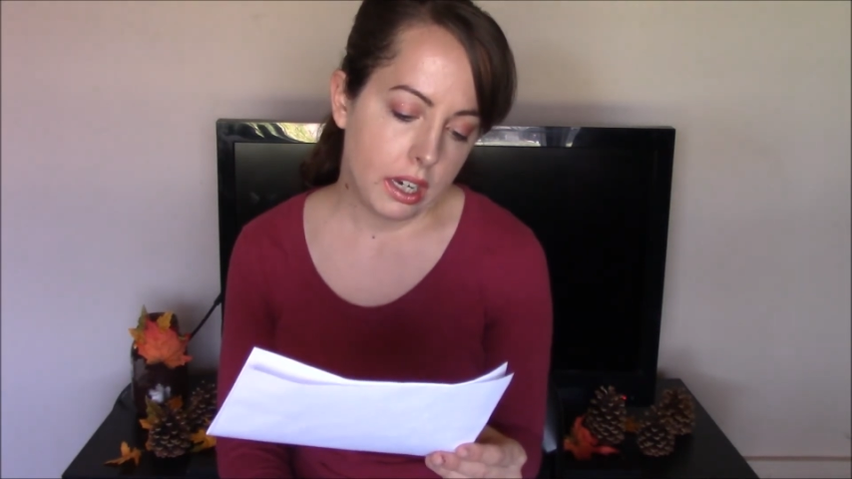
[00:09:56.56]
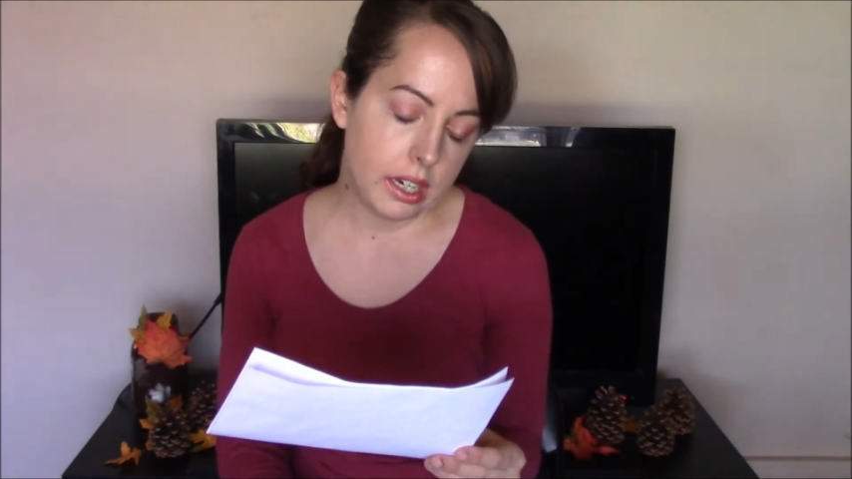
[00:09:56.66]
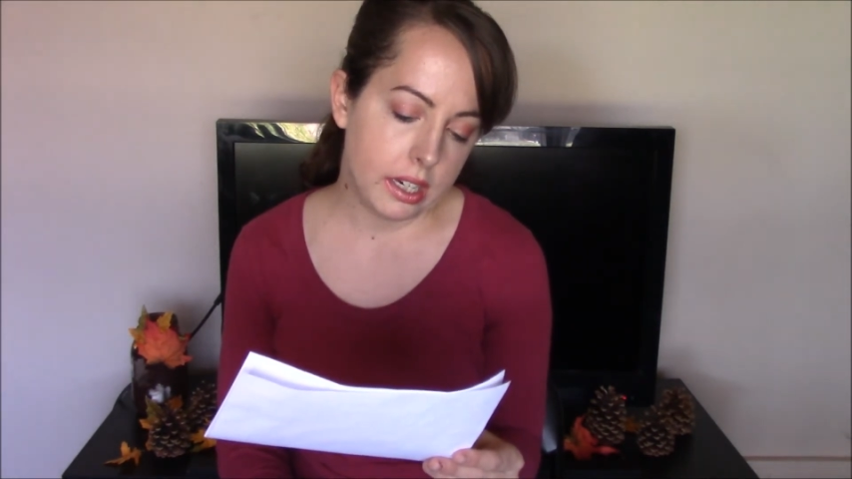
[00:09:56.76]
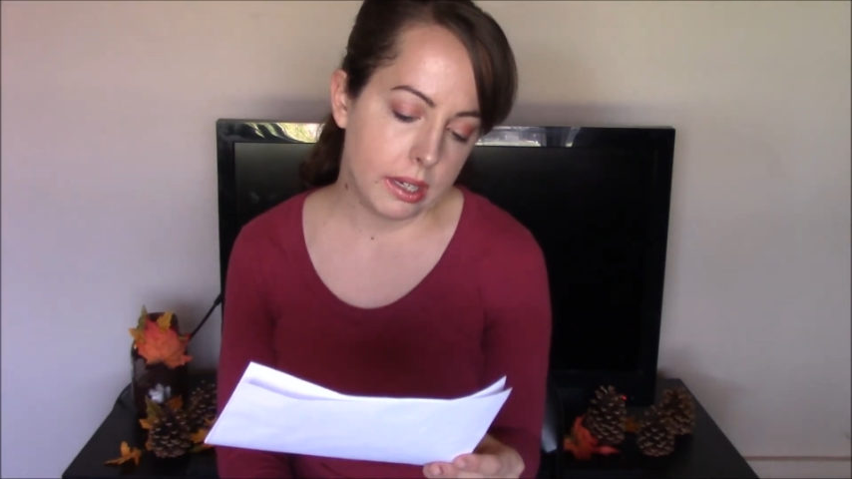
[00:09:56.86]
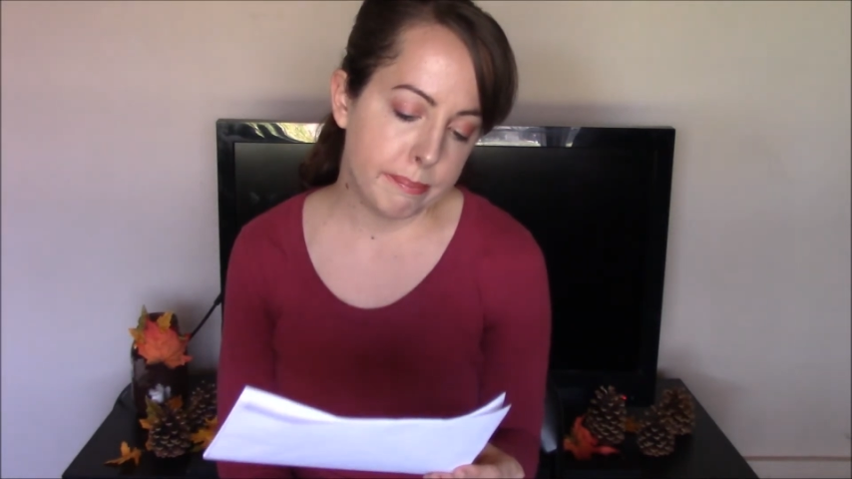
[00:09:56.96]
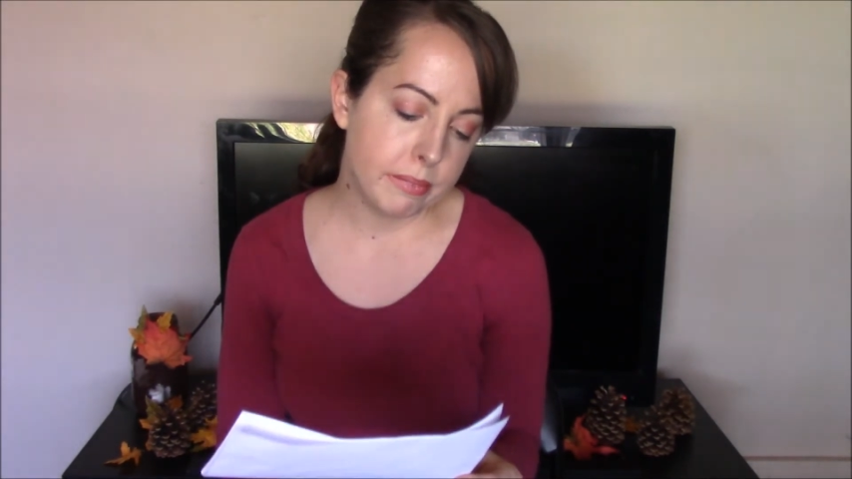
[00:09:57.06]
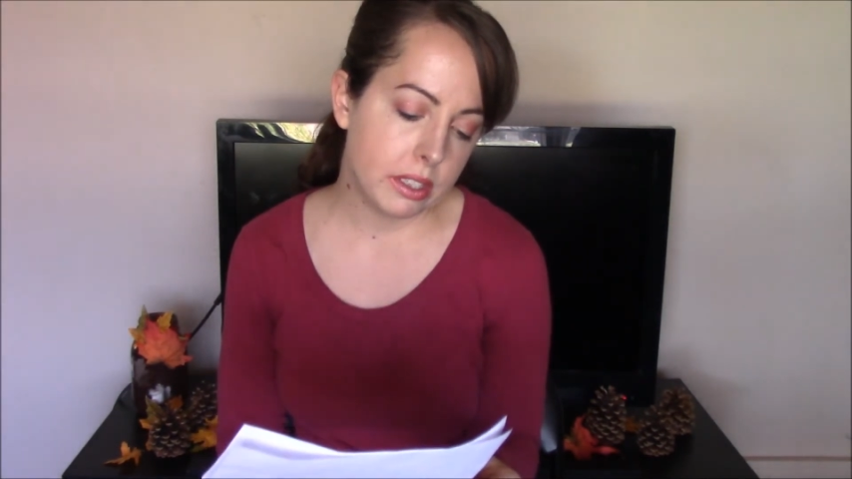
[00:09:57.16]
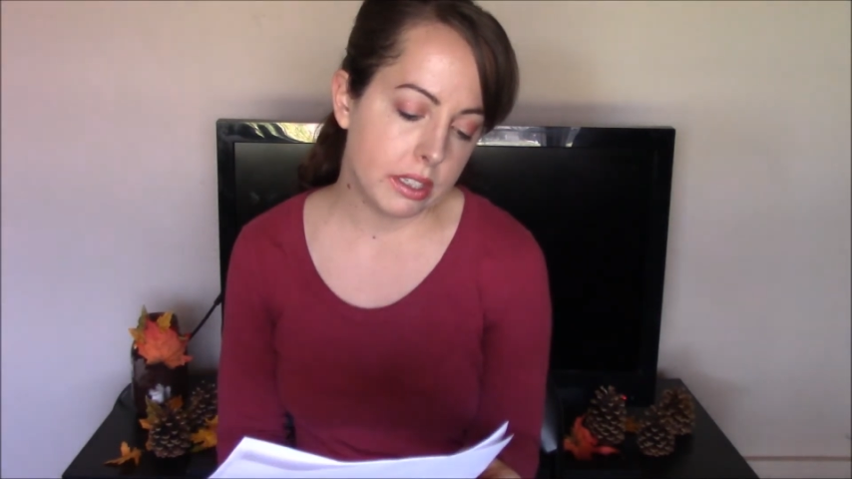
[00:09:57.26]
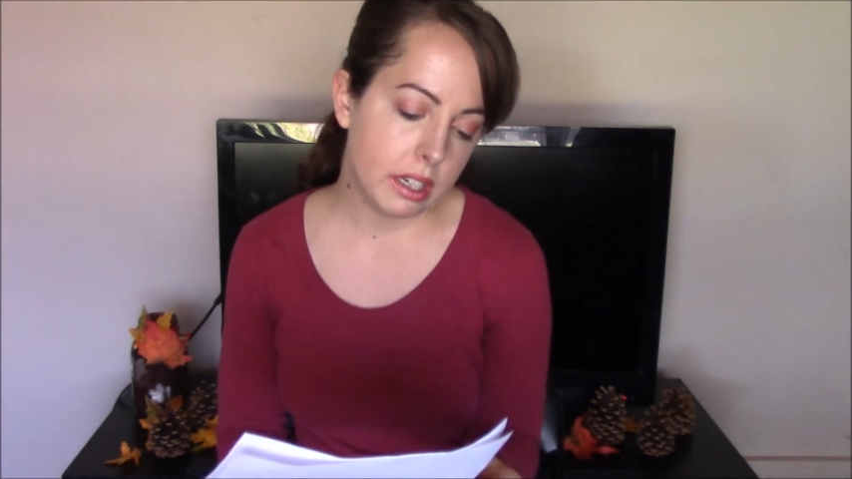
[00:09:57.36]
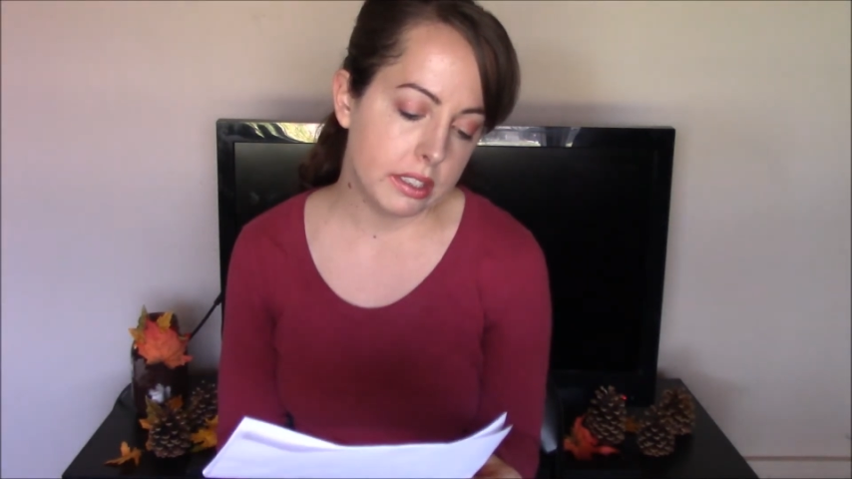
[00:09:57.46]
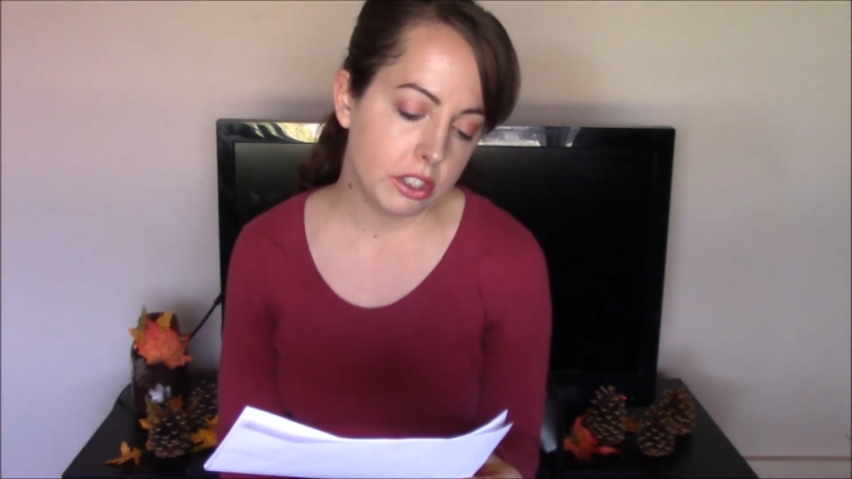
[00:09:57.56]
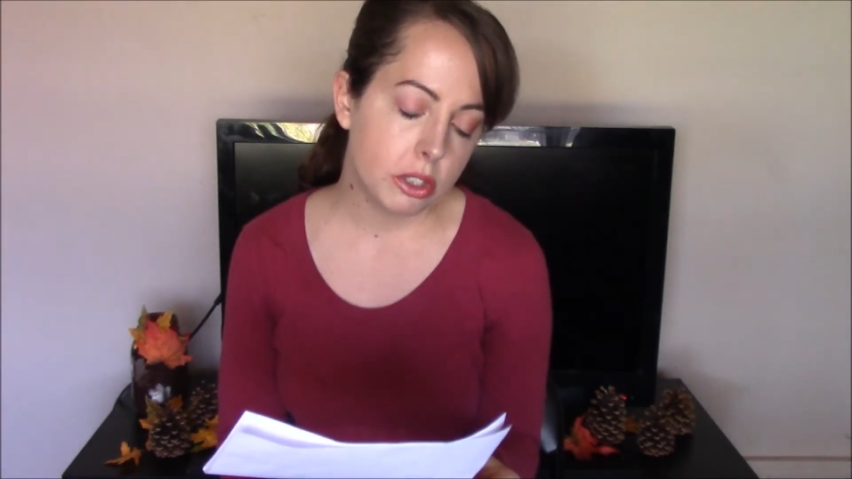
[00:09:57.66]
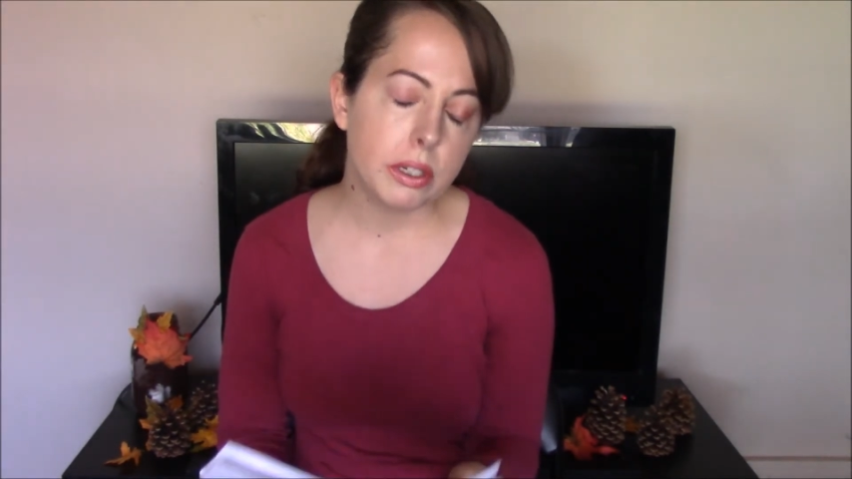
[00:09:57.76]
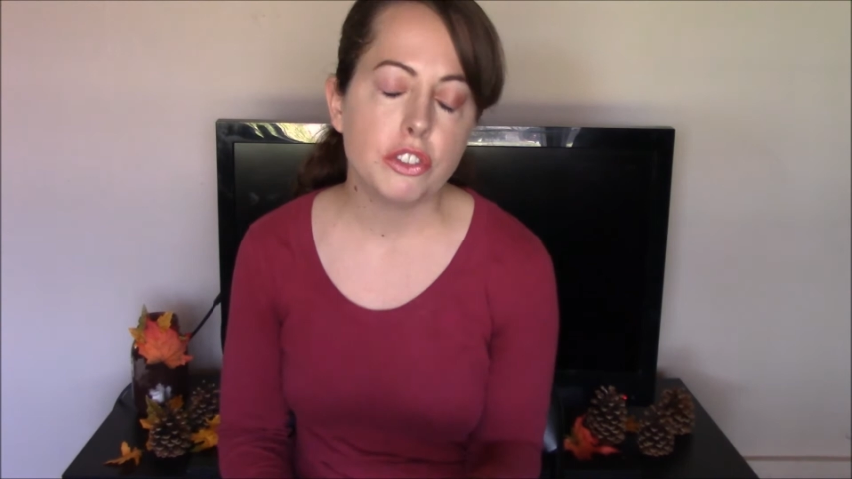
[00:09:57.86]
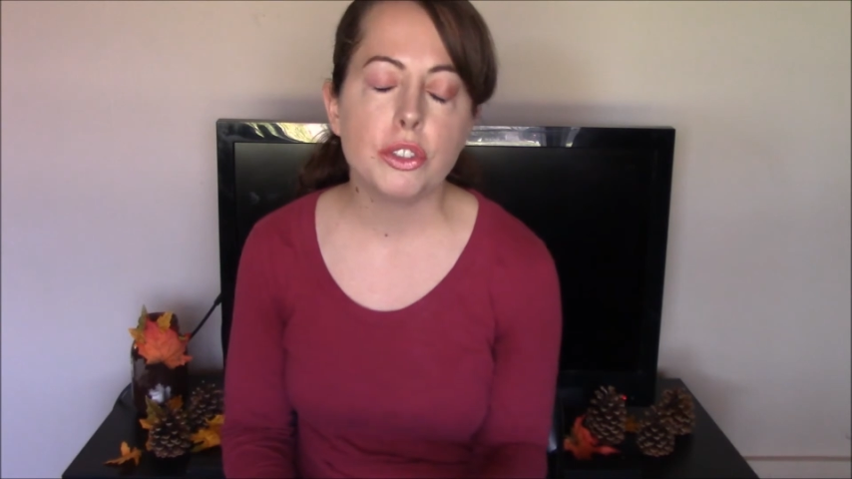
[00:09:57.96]
Um, the,
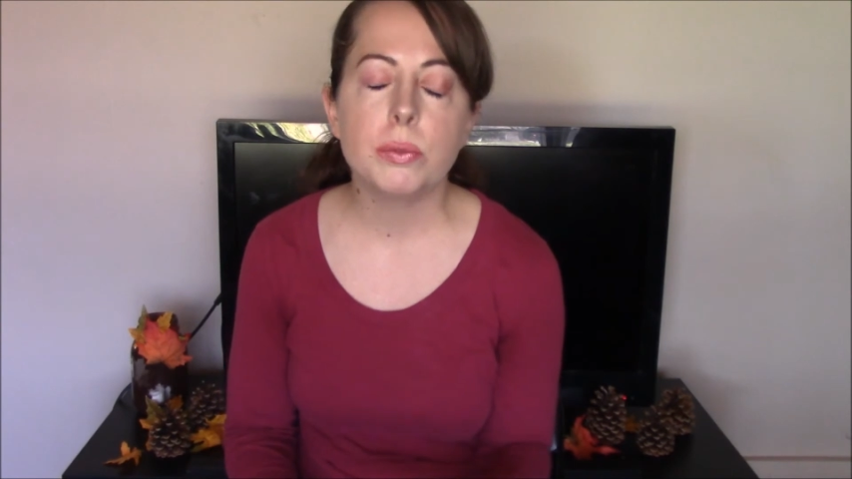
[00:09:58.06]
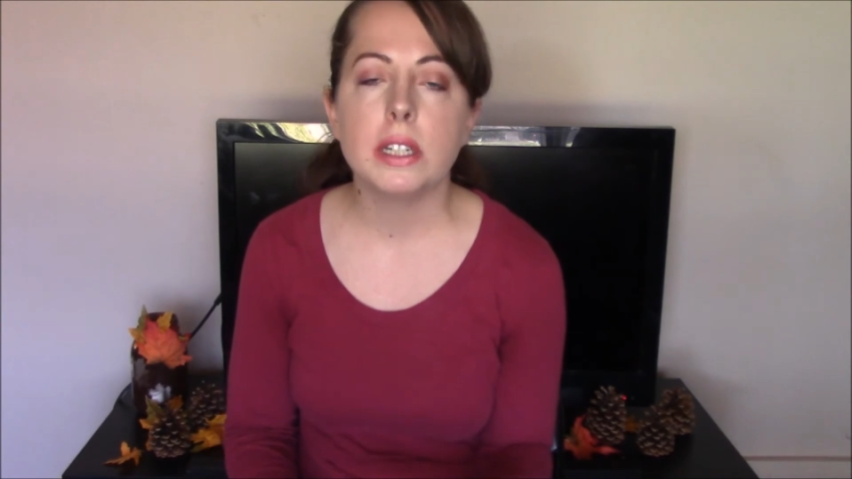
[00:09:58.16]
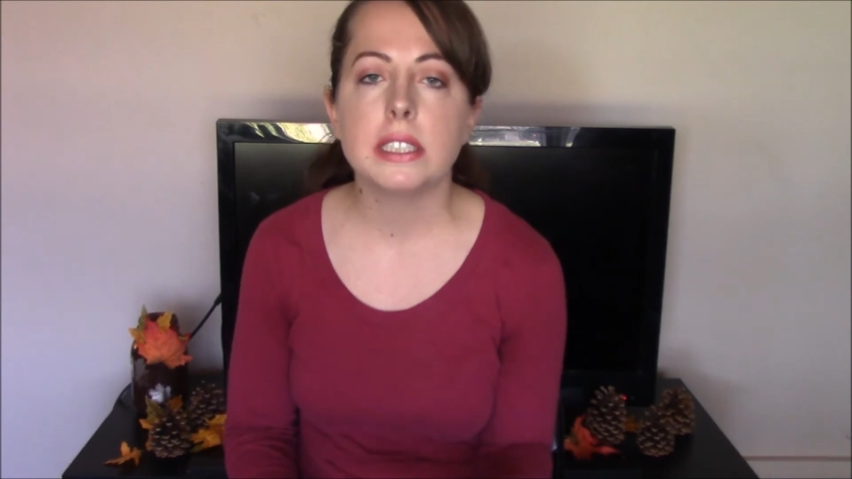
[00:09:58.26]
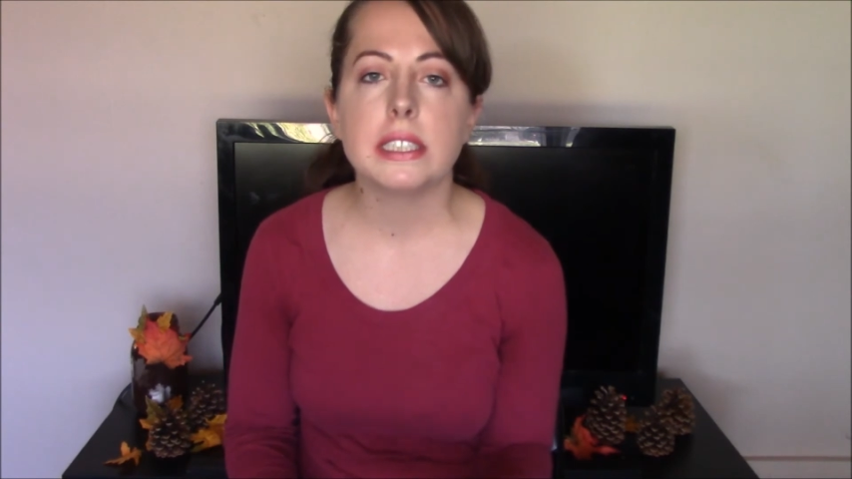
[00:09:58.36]
another question was,